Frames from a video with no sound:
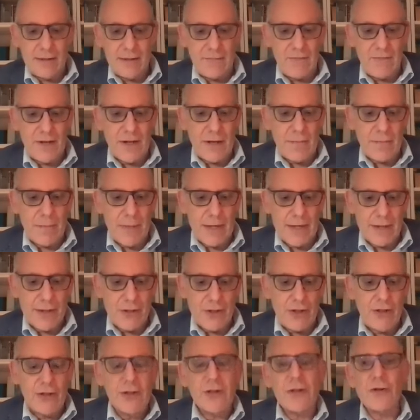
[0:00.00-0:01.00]
very
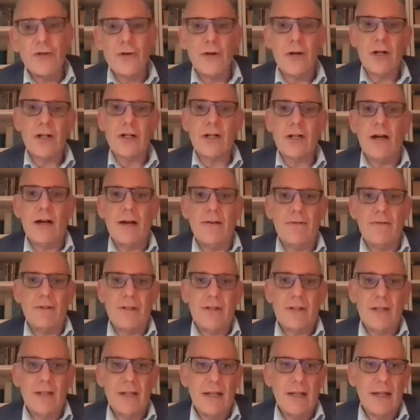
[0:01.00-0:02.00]
much a New York
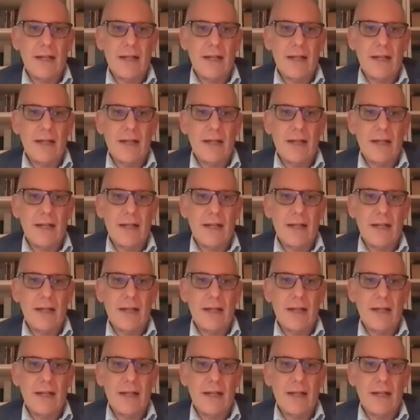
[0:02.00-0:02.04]
novel.